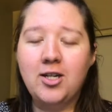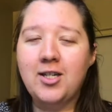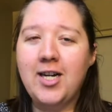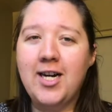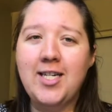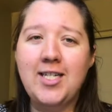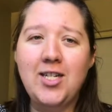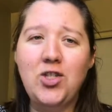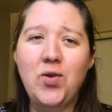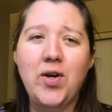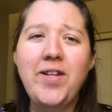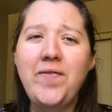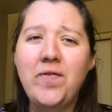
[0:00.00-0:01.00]
It kind of tells you
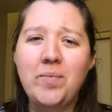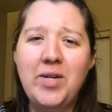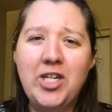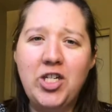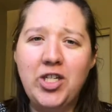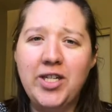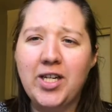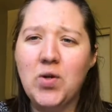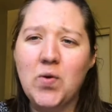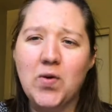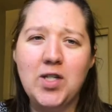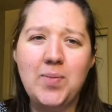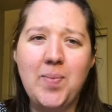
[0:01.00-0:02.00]
all the information that
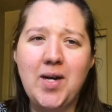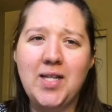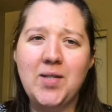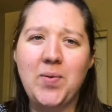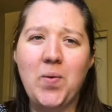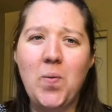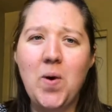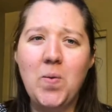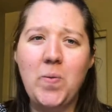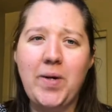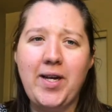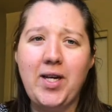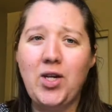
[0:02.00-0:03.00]
corresponds with what
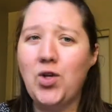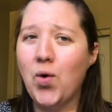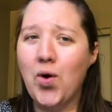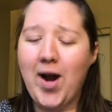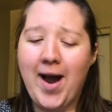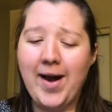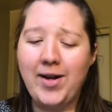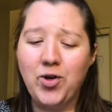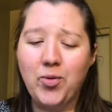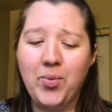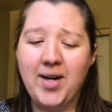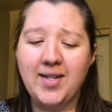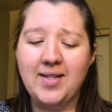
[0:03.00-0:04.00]
week you're at in your
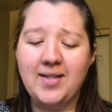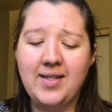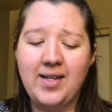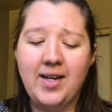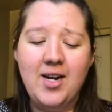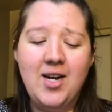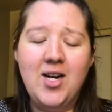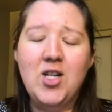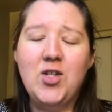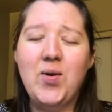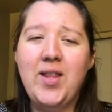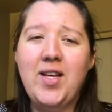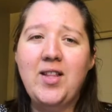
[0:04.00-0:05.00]
pregnancy.
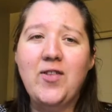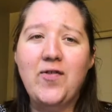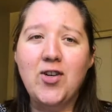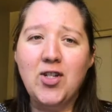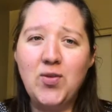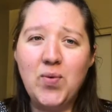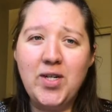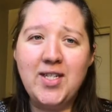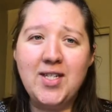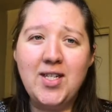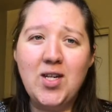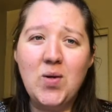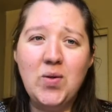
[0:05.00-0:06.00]
So I think the first one is
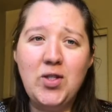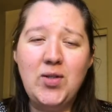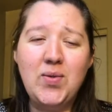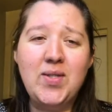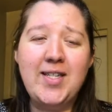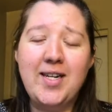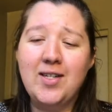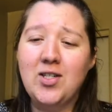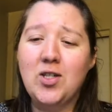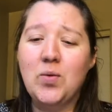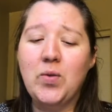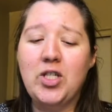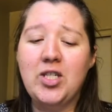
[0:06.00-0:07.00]
the go-to
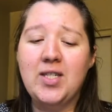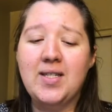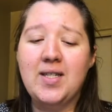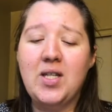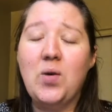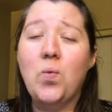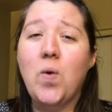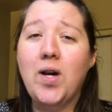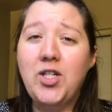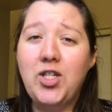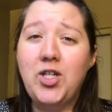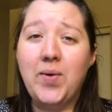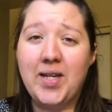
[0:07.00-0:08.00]
standard, which is the
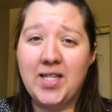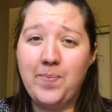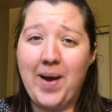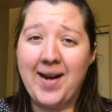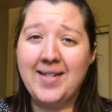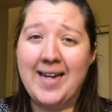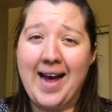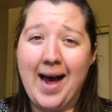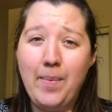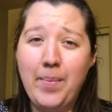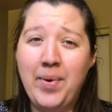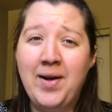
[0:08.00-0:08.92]
What to Expect app.